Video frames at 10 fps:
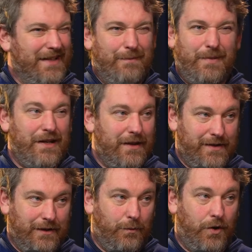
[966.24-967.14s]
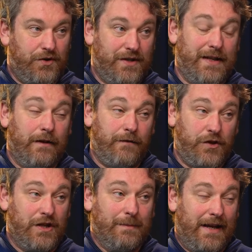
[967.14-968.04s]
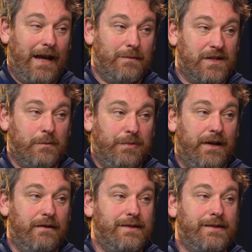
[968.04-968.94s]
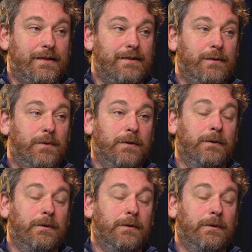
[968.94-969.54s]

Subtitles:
and they'd been using the watches, they officially became a supplier in 61.